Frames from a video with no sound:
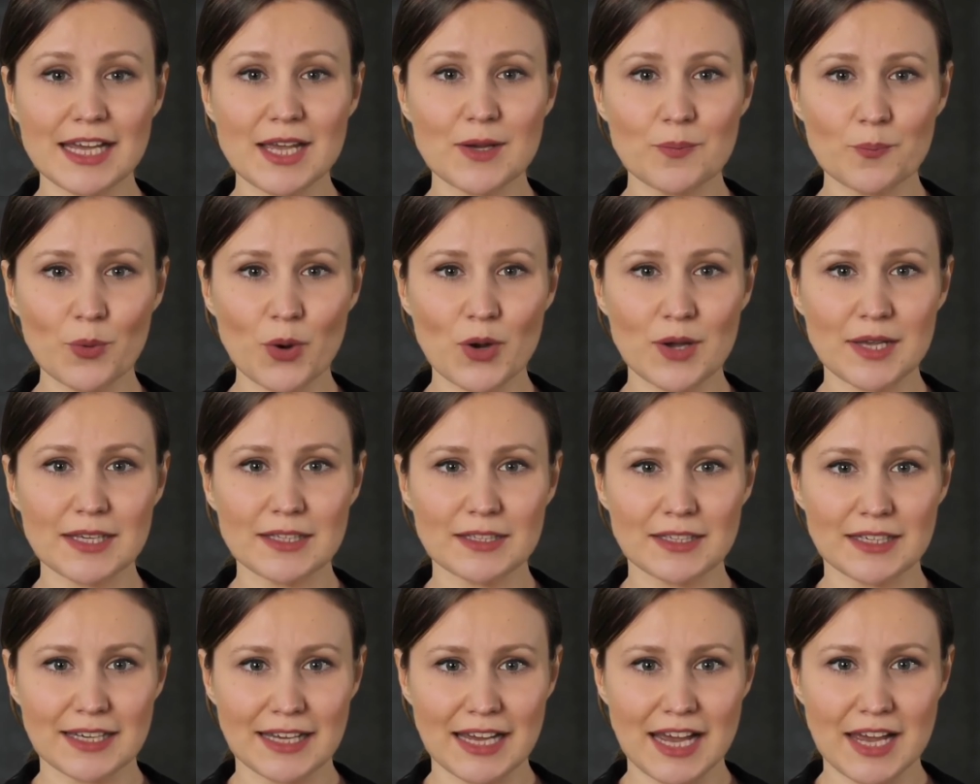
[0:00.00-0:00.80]
in
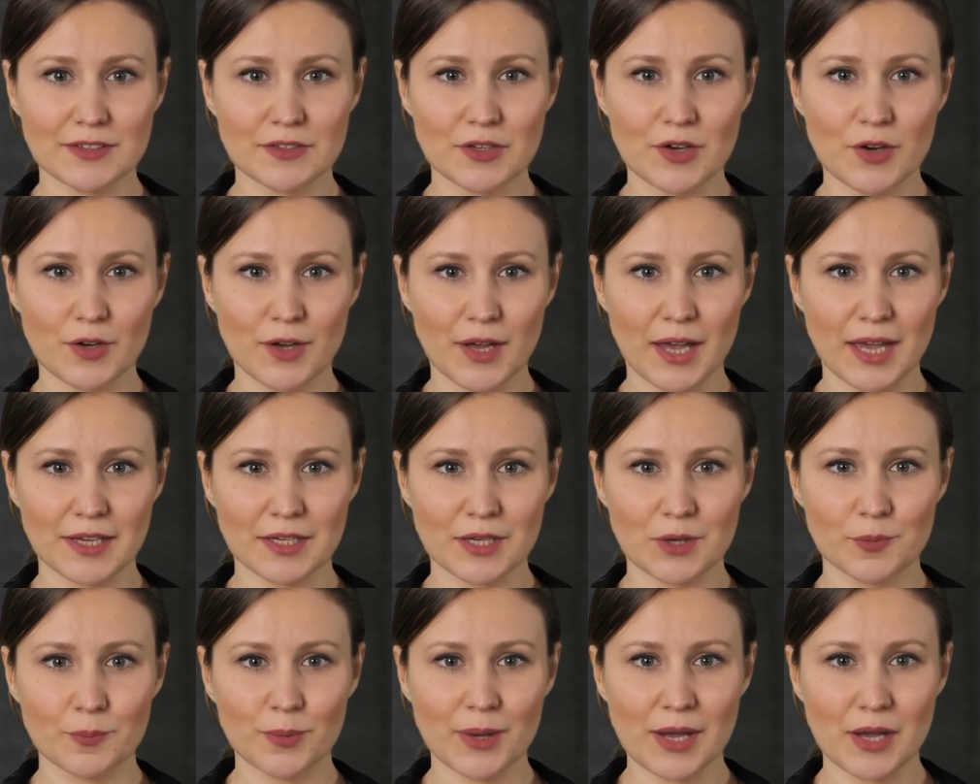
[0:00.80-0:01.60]
putting together a
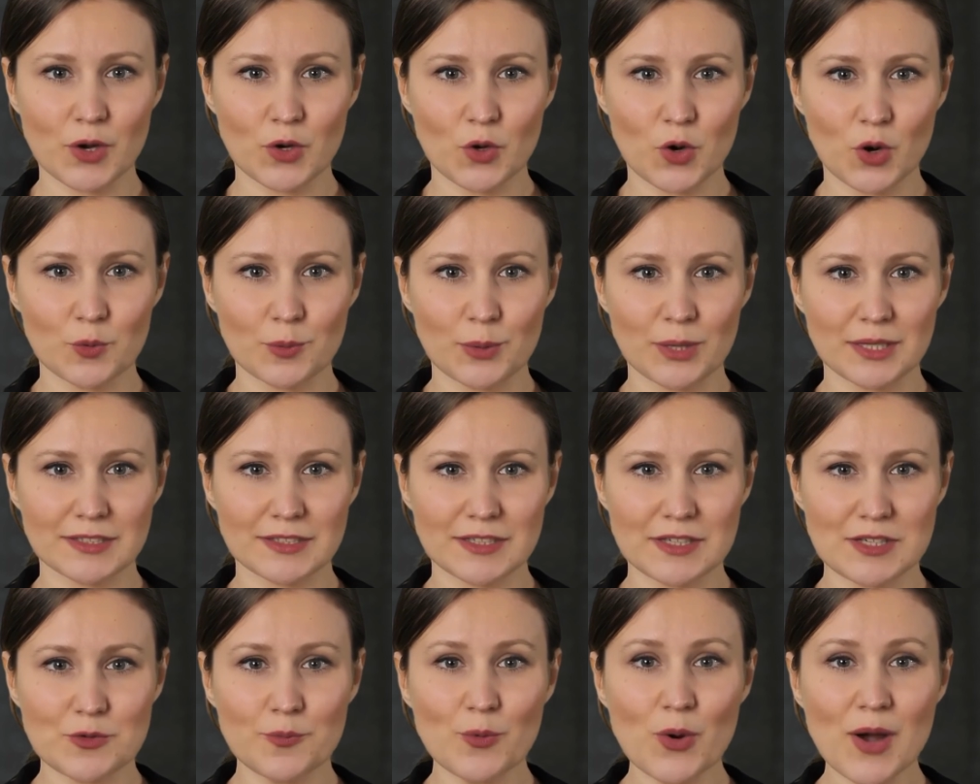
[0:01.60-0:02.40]
numerical business